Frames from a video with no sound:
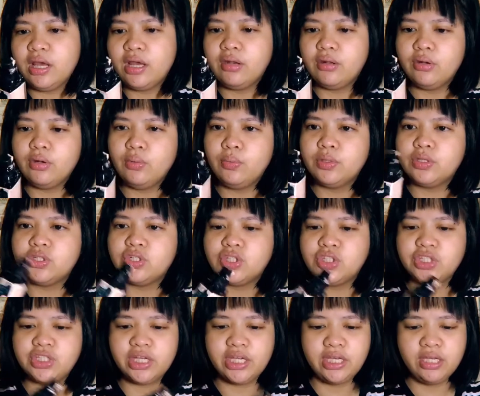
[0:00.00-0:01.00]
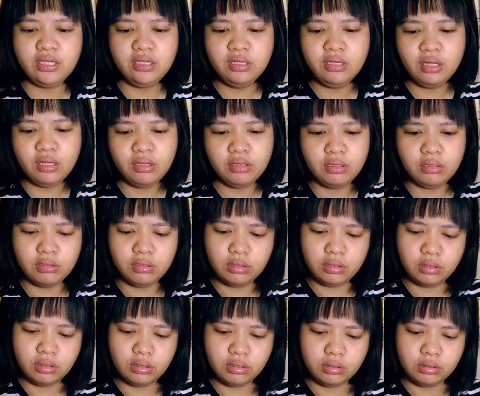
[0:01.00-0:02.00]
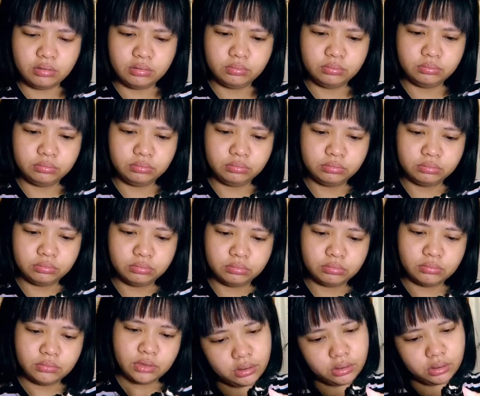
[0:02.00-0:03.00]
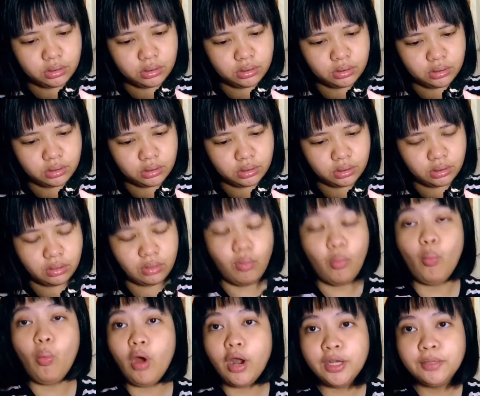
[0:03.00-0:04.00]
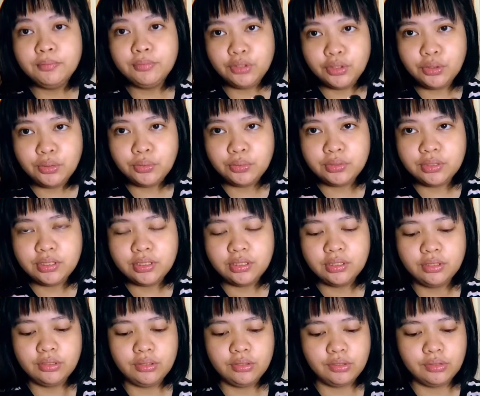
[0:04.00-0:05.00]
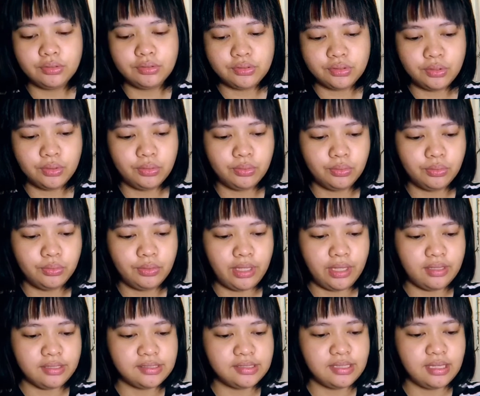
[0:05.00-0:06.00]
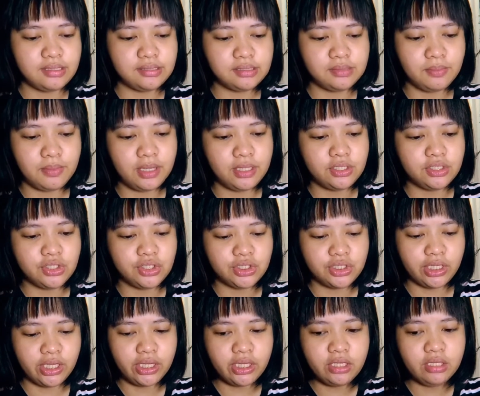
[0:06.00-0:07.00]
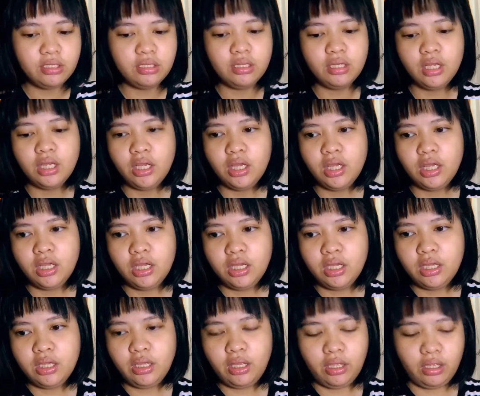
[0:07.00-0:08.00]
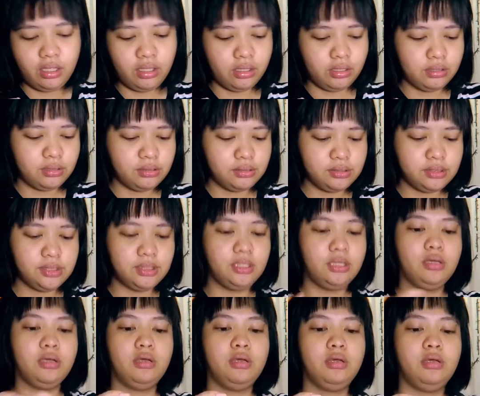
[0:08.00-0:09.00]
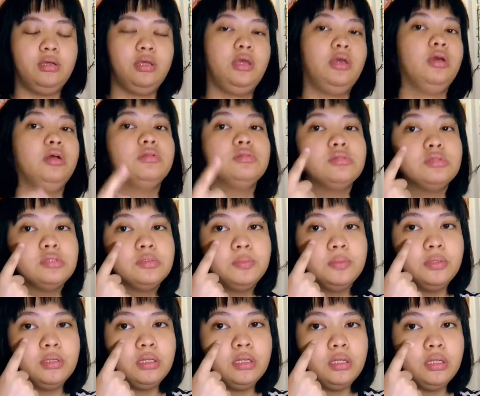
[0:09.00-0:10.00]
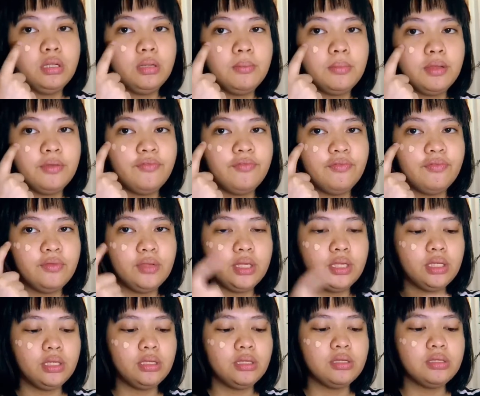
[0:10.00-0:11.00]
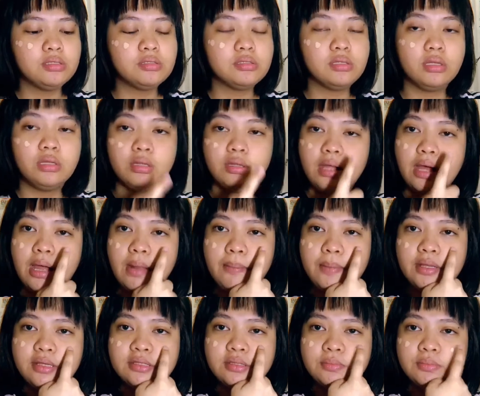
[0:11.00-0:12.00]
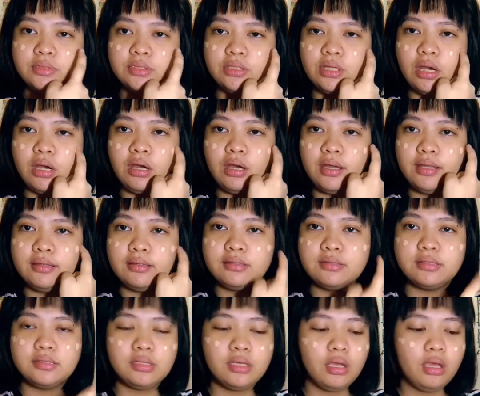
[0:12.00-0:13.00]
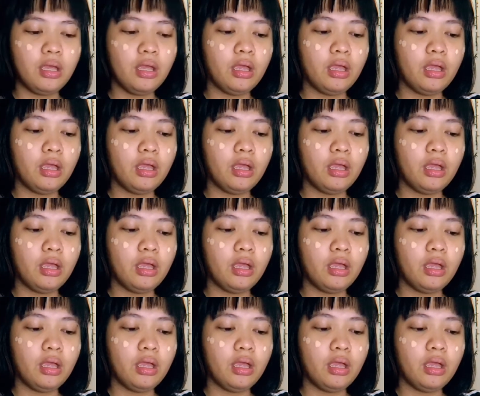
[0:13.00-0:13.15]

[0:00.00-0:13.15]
I don't know what shade. Um, uh, warm nude. So yes, that's my shade. And okay, I'll just put it in my face like that, make some dots.